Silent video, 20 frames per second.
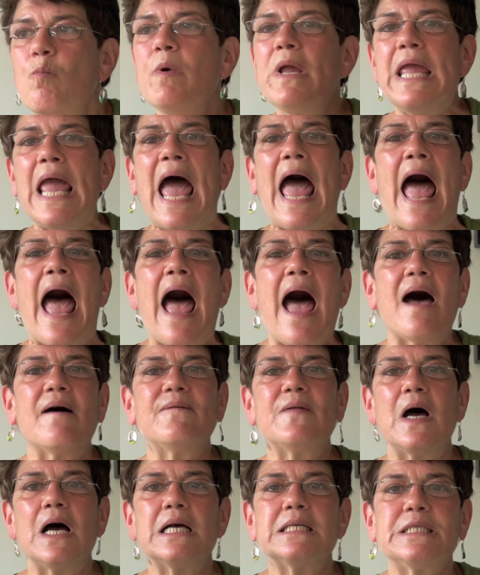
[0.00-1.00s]
We
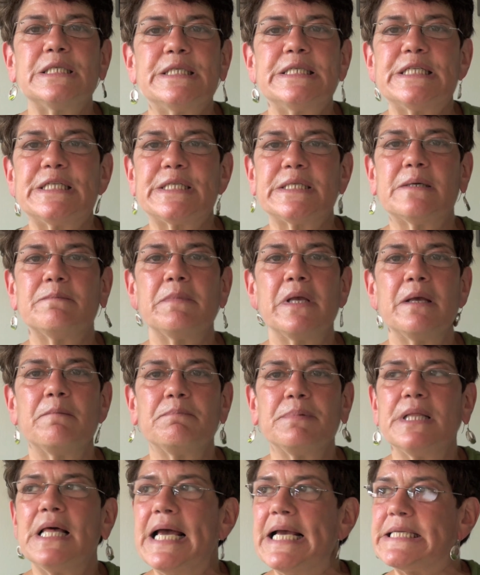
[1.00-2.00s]
have a system in
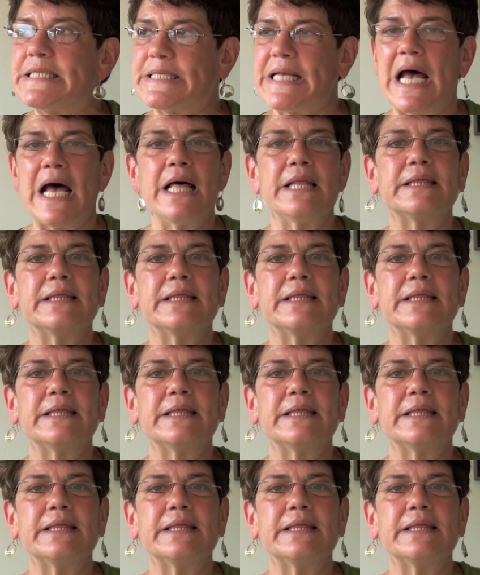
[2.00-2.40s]
place.